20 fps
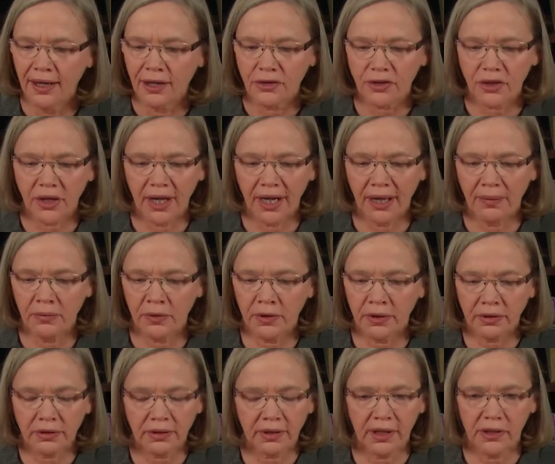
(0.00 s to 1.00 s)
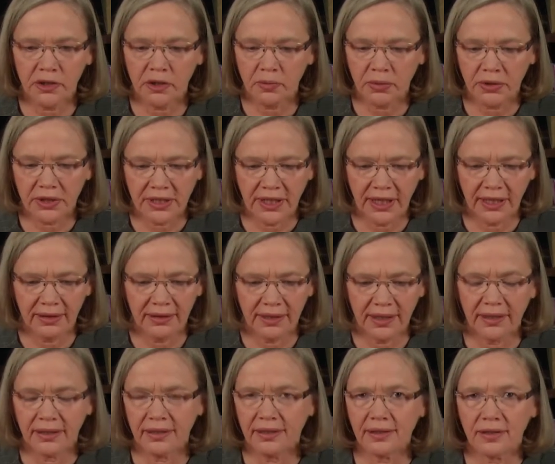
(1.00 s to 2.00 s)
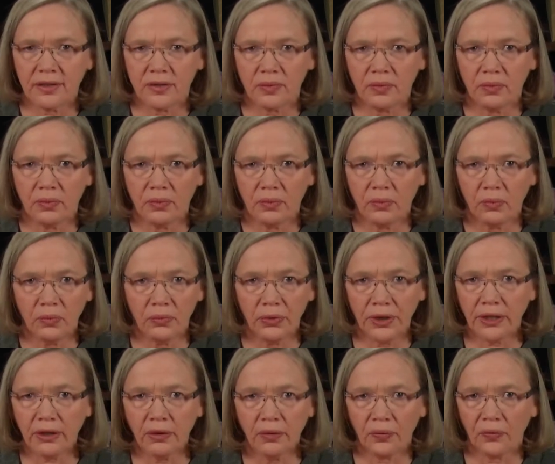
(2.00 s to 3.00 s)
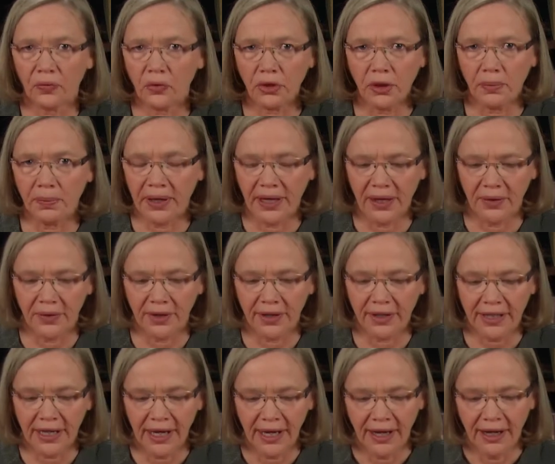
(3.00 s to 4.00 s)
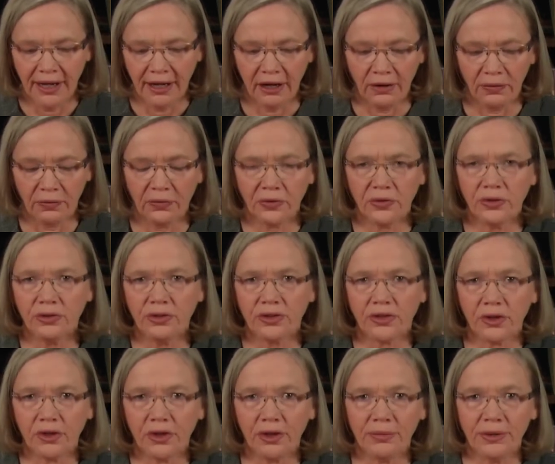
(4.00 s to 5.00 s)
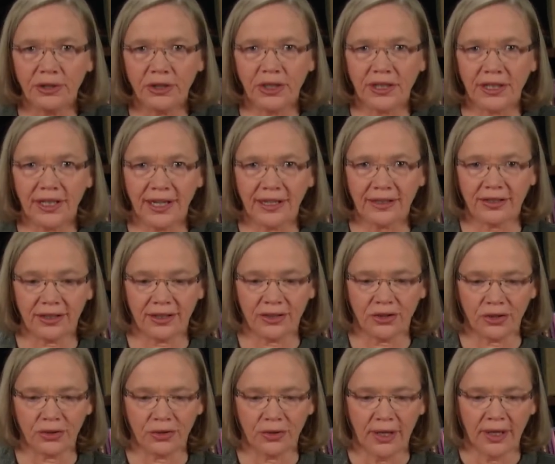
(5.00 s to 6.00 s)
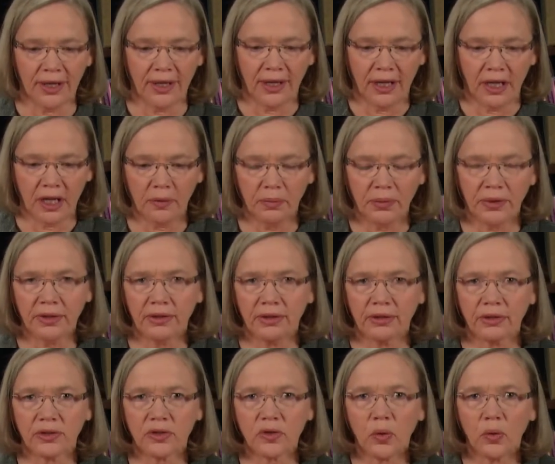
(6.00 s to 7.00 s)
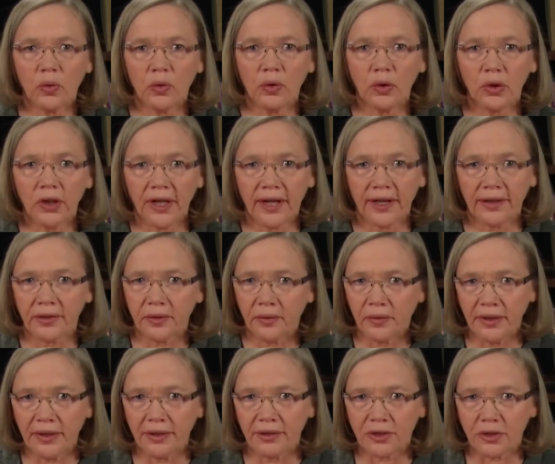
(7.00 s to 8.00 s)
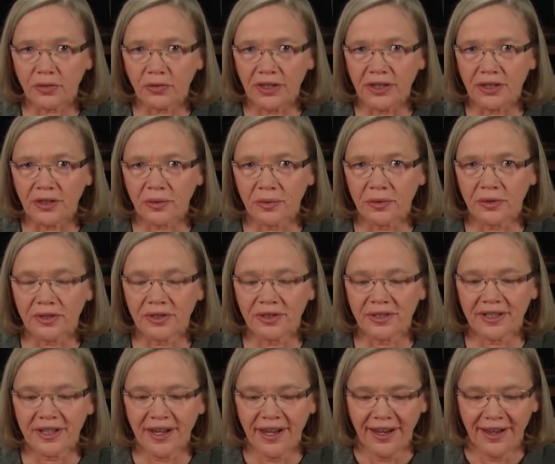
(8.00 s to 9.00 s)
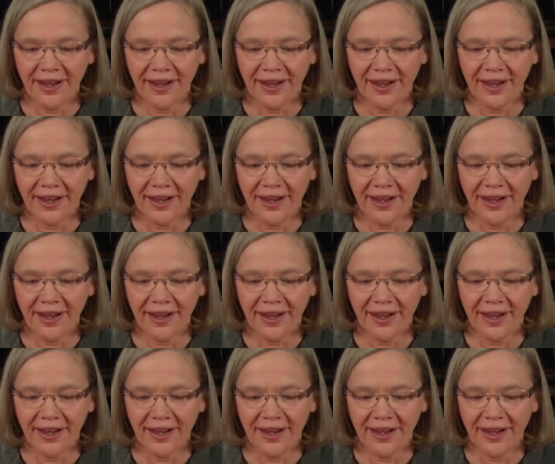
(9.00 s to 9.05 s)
So I'm not going to pretend that it is written for the parent and for you as a home educator to help you along, because all the other Oikos resources